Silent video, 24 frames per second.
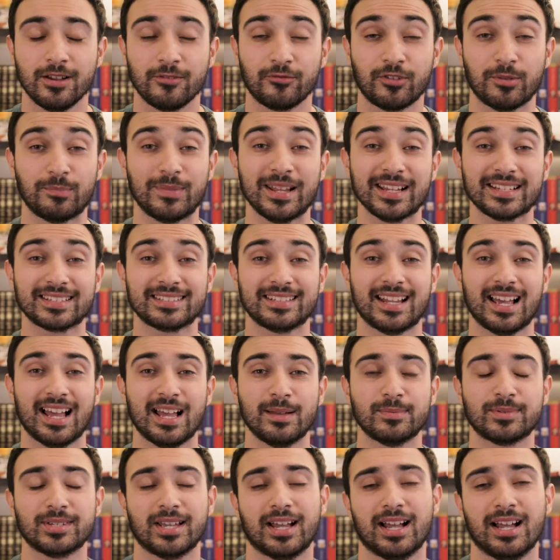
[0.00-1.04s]
From Nyx
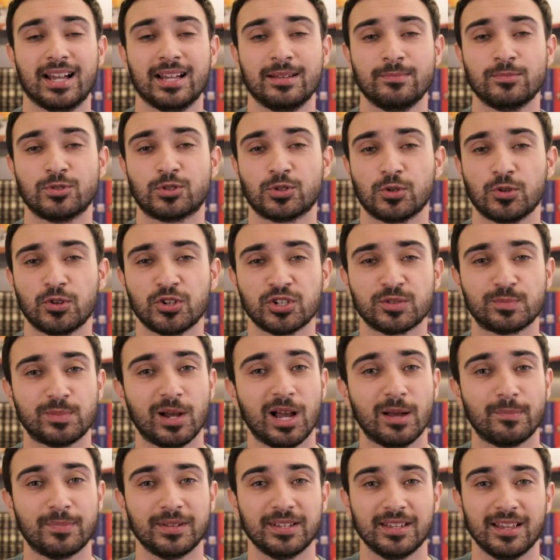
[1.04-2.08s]
Labs, I'm George
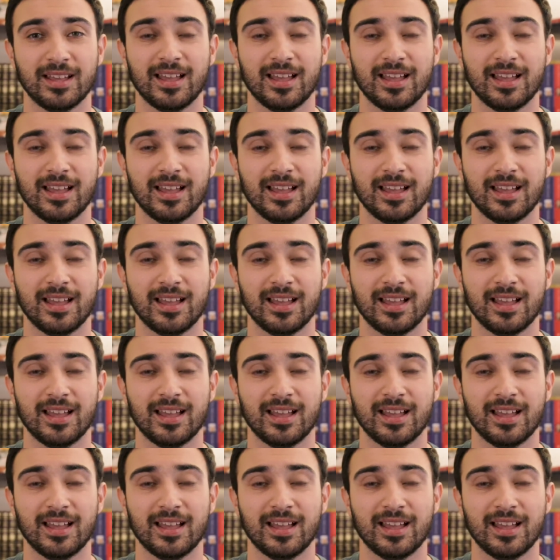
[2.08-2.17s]
Popi,